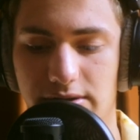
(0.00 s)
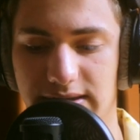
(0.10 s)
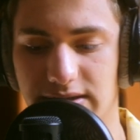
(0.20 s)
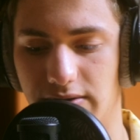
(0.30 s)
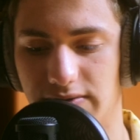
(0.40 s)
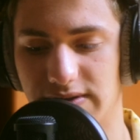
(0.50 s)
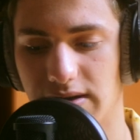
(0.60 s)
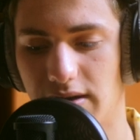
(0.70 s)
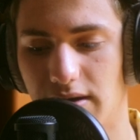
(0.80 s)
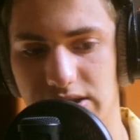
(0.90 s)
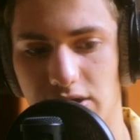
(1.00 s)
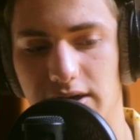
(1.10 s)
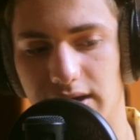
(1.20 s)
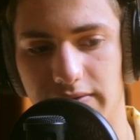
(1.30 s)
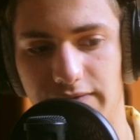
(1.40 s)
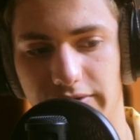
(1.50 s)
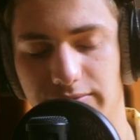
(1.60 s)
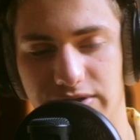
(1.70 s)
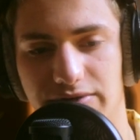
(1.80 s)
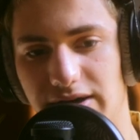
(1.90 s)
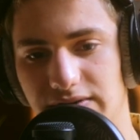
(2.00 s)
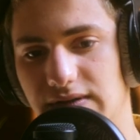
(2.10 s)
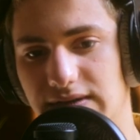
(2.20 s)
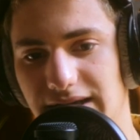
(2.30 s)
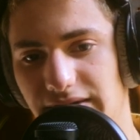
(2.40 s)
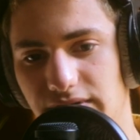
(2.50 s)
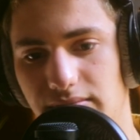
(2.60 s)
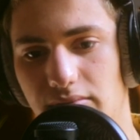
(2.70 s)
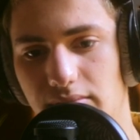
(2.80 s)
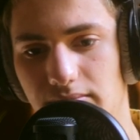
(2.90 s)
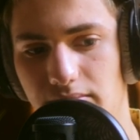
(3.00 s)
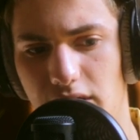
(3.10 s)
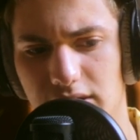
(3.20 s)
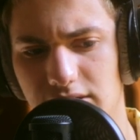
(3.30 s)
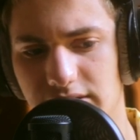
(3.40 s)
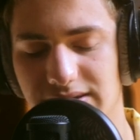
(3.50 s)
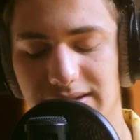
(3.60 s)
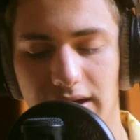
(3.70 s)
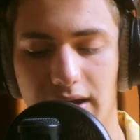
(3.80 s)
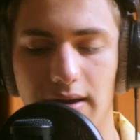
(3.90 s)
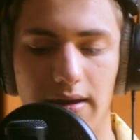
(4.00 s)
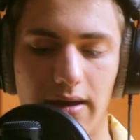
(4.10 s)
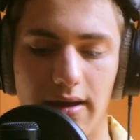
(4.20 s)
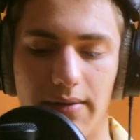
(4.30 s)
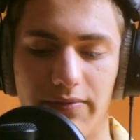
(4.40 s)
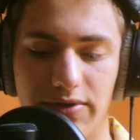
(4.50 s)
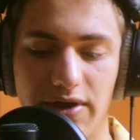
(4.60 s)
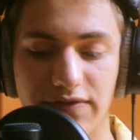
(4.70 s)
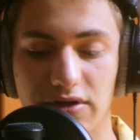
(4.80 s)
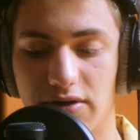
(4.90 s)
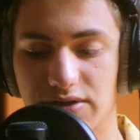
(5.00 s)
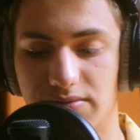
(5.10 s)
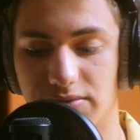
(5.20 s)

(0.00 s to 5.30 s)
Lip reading: this goes starting from 2007 models, you have to go